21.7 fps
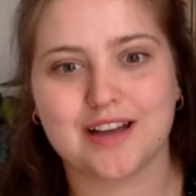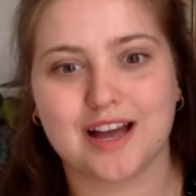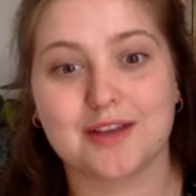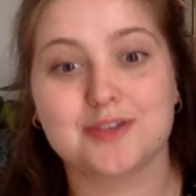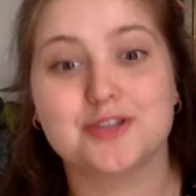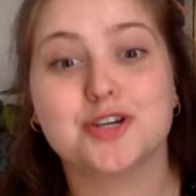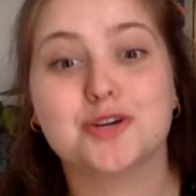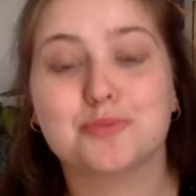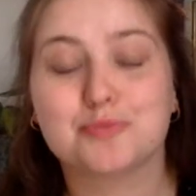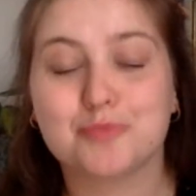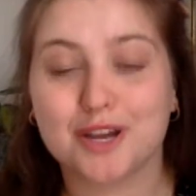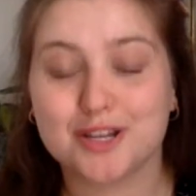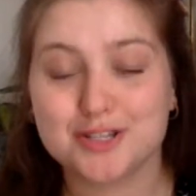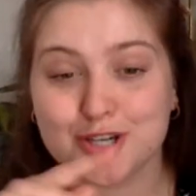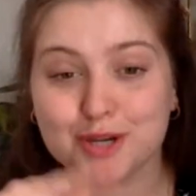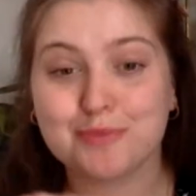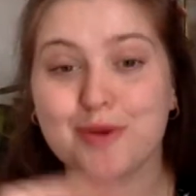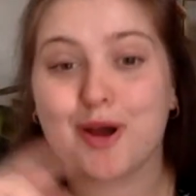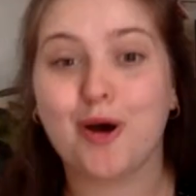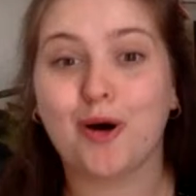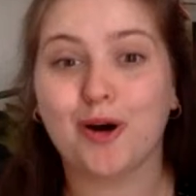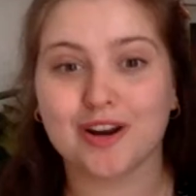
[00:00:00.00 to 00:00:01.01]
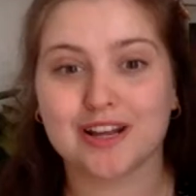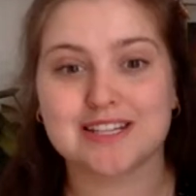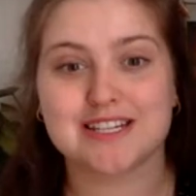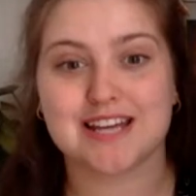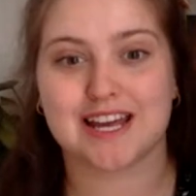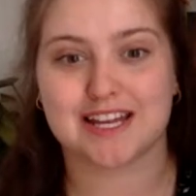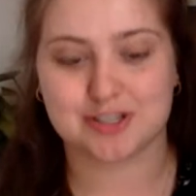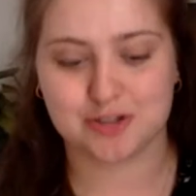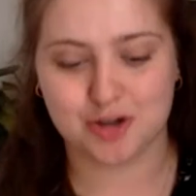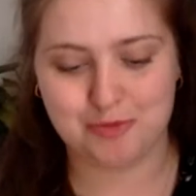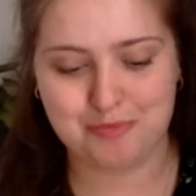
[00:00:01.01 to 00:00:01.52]
I took my holiday
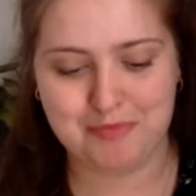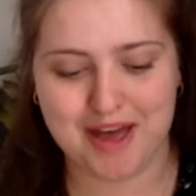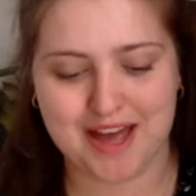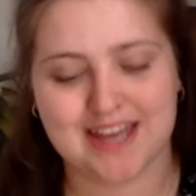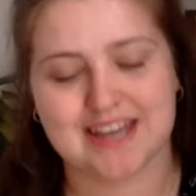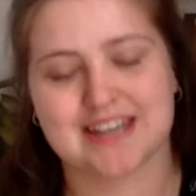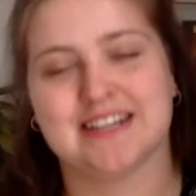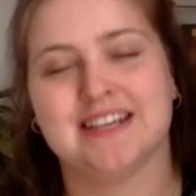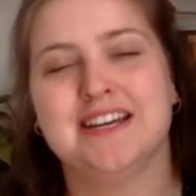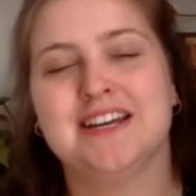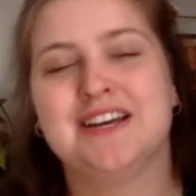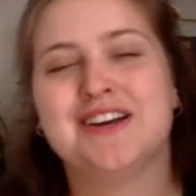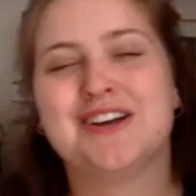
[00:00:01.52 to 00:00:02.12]
at Top Man